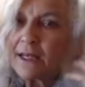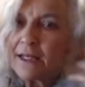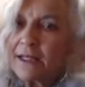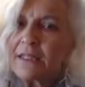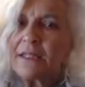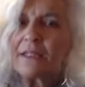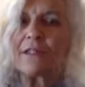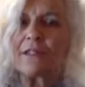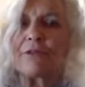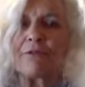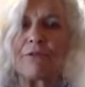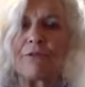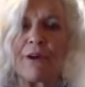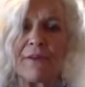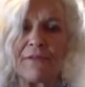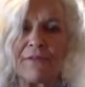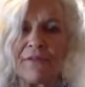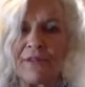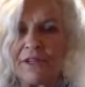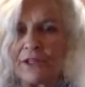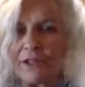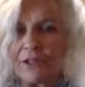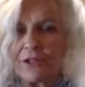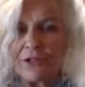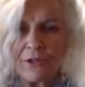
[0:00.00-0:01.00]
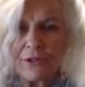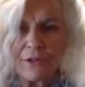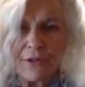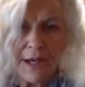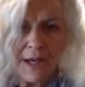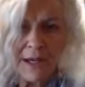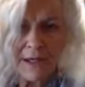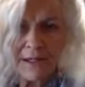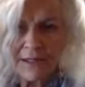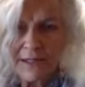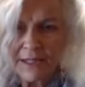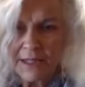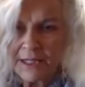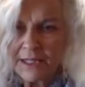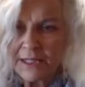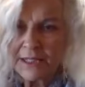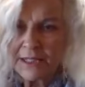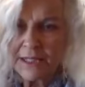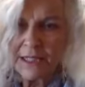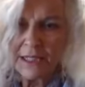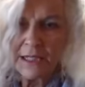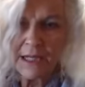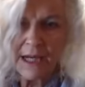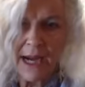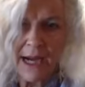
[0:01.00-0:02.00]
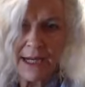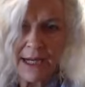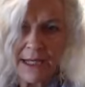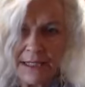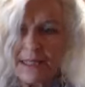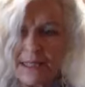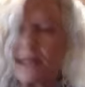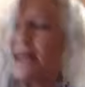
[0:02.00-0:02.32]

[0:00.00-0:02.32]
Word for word: this is a rough year 2018, guys.